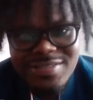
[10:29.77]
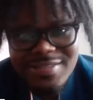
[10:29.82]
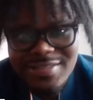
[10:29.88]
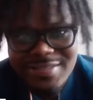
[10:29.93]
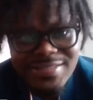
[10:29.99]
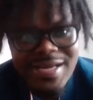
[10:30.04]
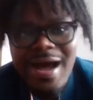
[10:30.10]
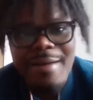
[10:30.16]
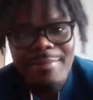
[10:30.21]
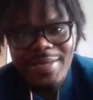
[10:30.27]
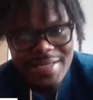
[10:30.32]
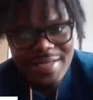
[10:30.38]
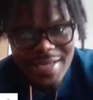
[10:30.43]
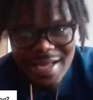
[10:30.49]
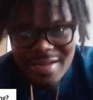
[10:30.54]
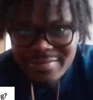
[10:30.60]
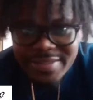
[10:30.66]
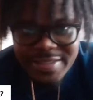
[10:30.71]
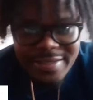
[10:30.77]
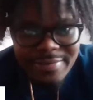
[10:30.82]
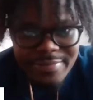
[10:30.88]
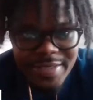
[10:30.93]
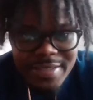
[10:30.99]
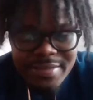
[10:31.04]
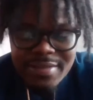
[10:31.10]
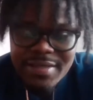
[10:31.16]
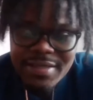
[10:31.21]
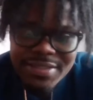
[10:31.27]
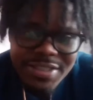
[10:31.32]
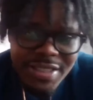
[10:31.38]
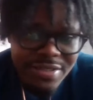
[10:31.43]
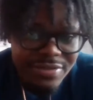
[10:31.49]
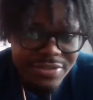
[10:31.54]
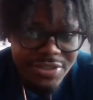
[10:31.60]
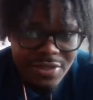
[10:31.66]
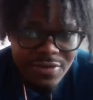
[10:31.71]
just dominant out there, man.
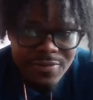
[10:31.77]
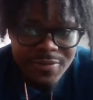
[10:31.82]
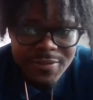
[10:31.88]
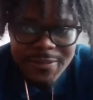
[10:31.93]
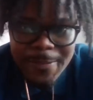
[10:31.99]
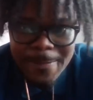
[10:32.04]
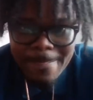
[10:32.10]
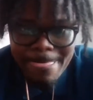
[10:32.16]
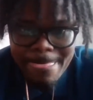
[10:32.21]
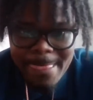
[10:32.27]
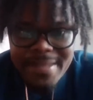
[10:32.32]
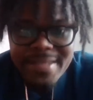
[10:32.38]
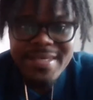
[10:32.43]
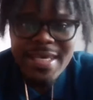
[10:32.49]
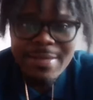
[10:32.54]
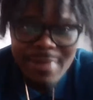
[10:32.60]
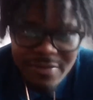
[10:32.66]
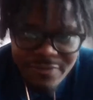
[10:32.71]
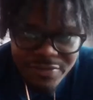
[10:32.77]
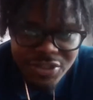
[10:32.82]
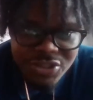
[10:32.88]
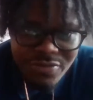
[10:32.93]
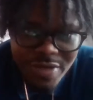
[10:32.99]
Chandler Jones, he came out for